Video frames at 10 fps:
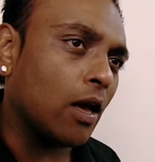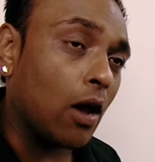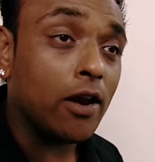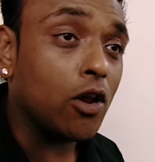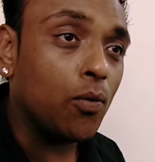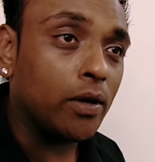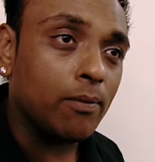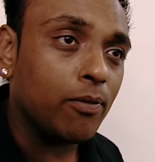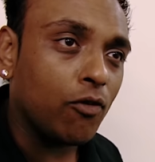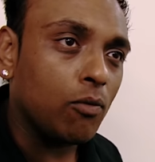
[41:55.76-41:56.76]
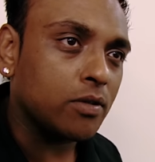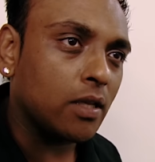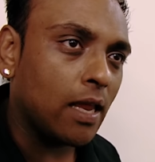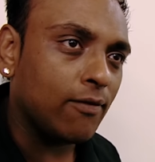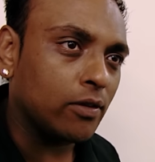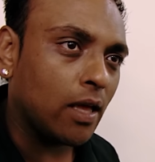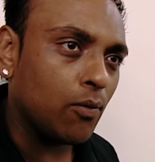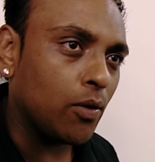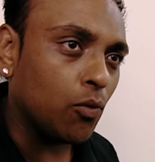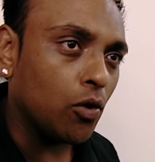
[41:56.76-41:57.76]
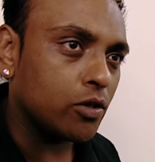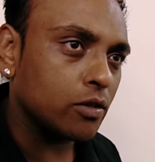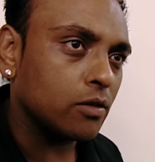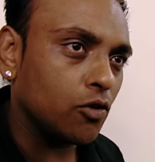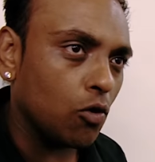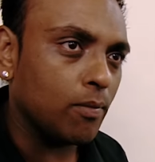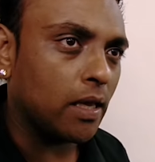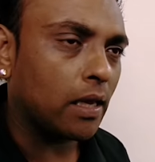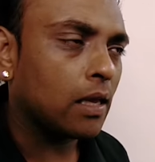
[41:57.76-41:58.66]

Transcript: I know we didn't perform to the level that we would normally.